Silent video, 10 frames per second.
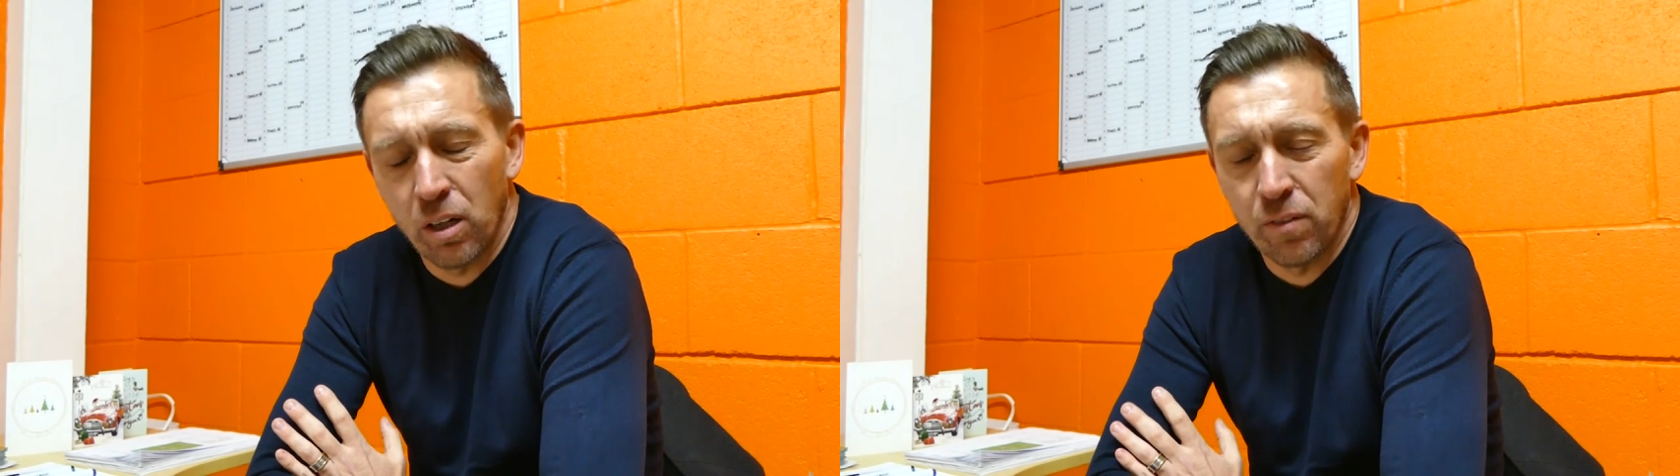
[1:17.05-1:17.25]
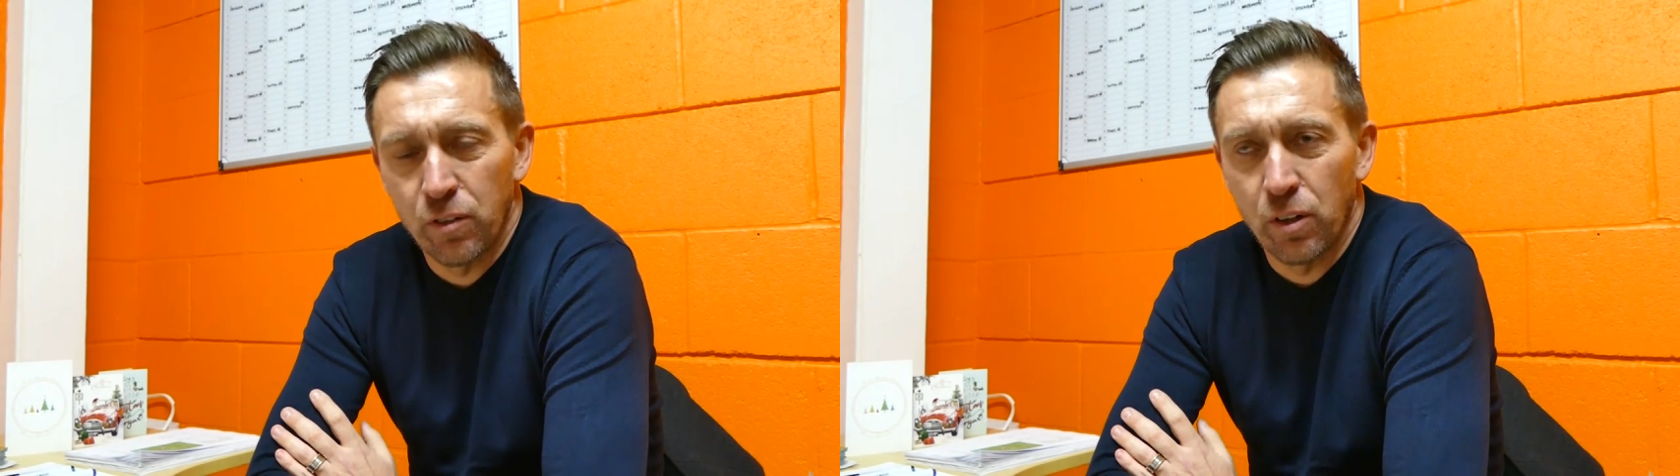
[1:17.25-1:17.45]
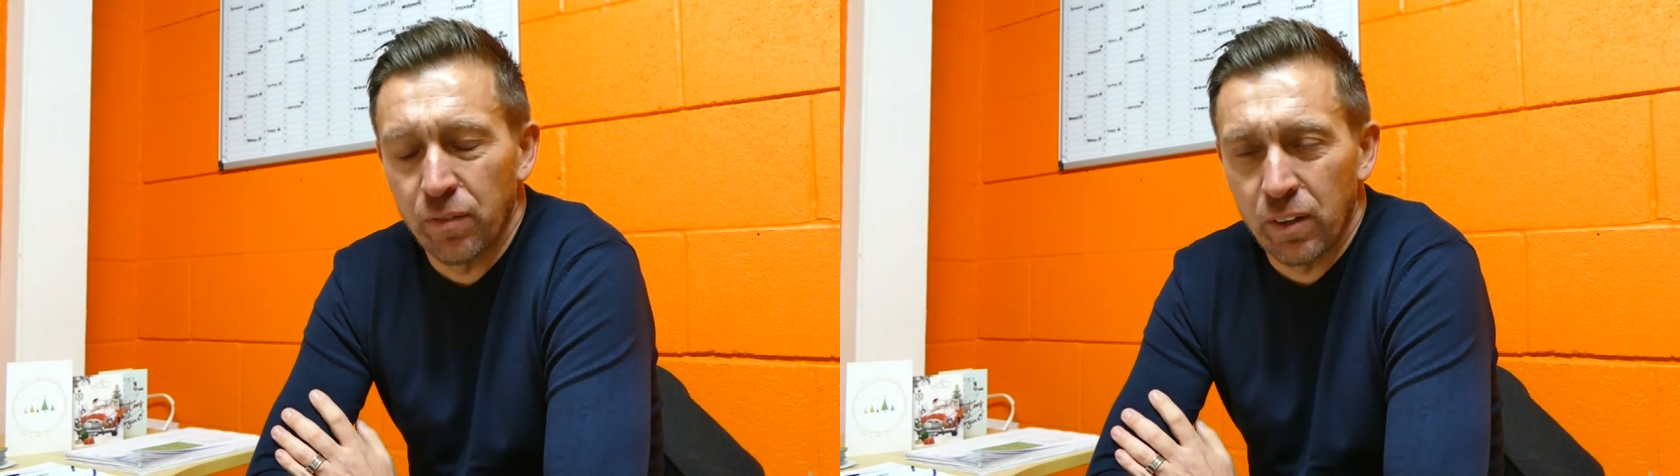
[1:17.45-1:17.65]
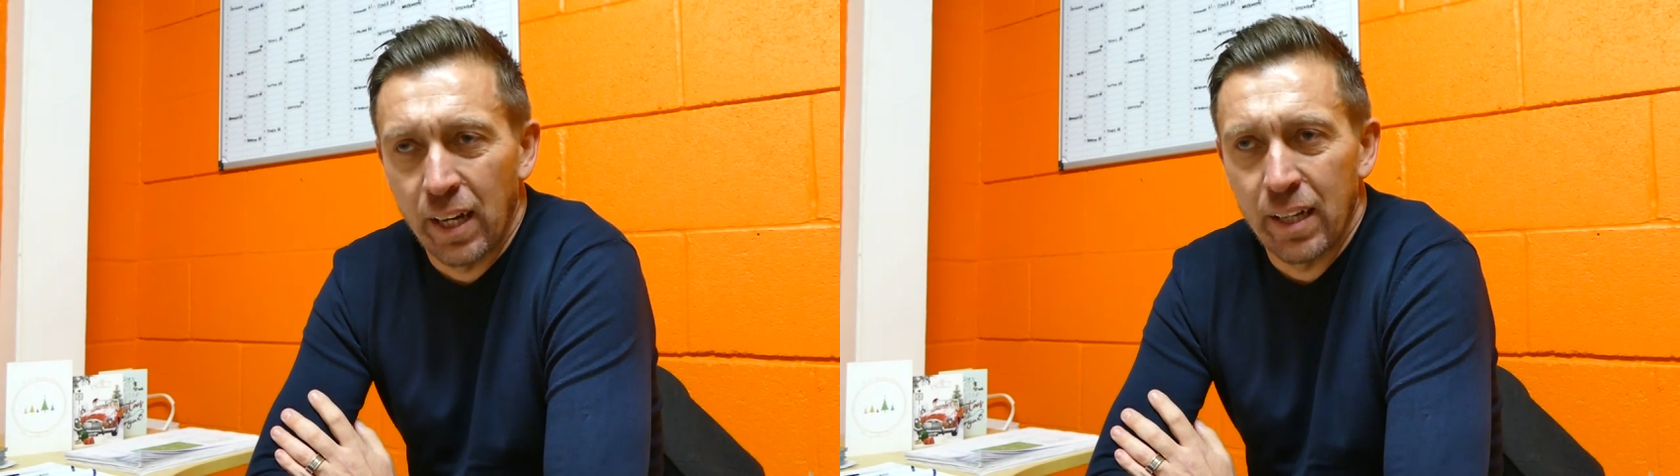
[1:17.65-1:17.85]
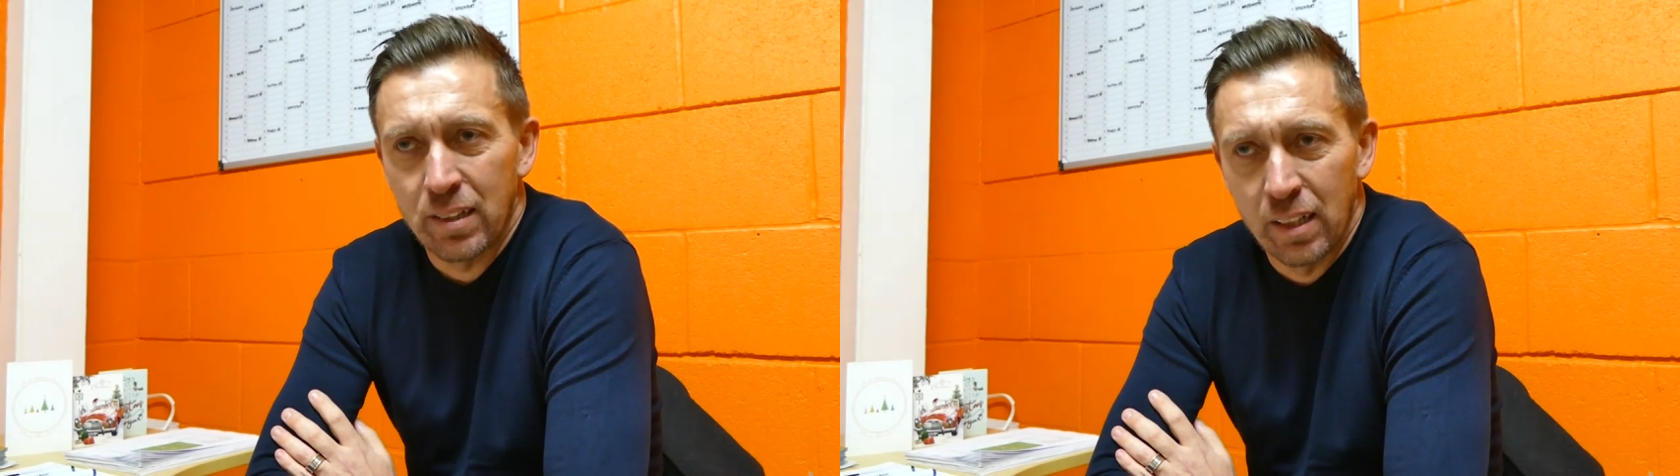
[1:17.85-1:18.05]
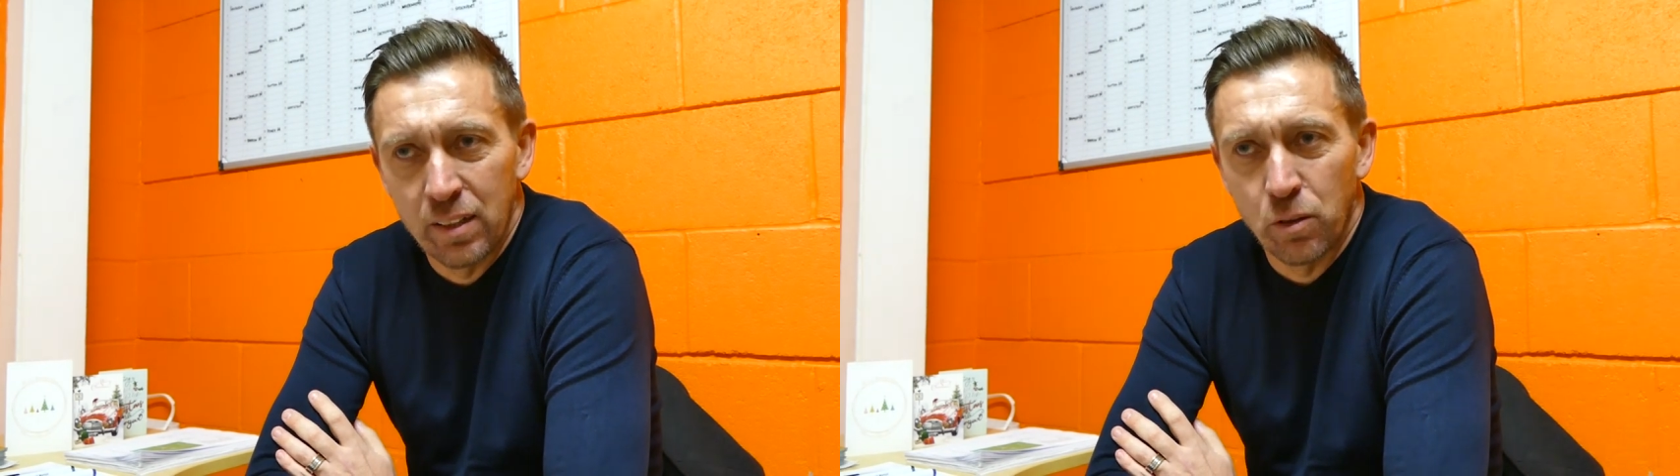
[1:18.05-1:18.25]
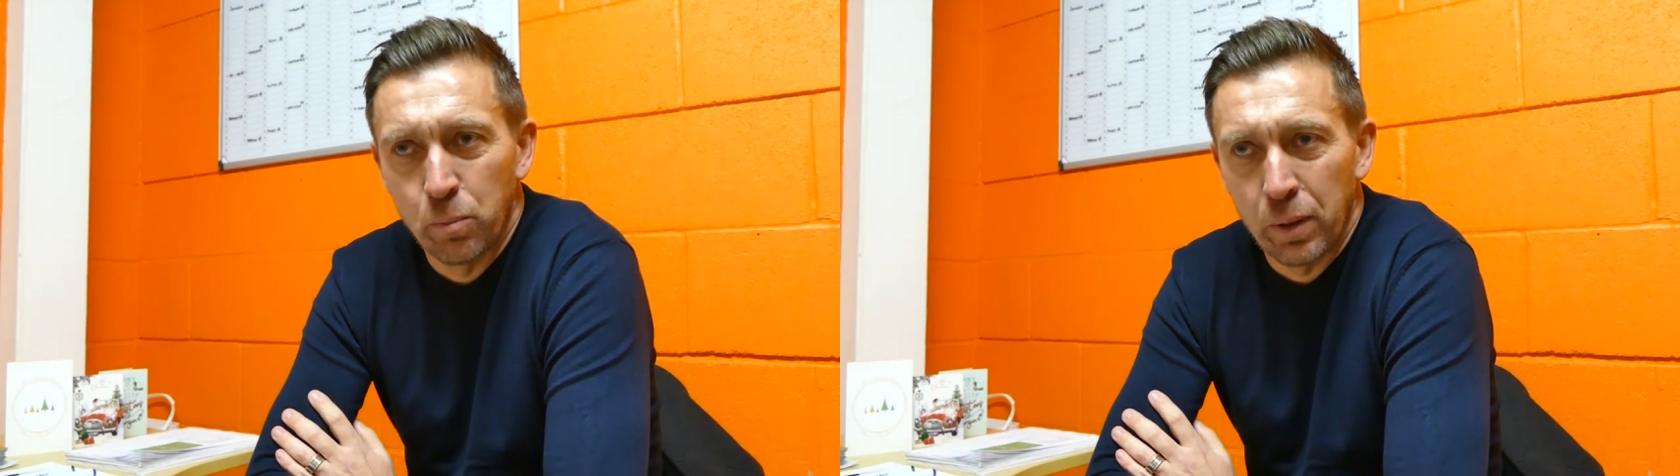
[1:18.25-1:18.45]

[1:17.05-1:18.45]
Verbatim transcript: our foot off the gas a little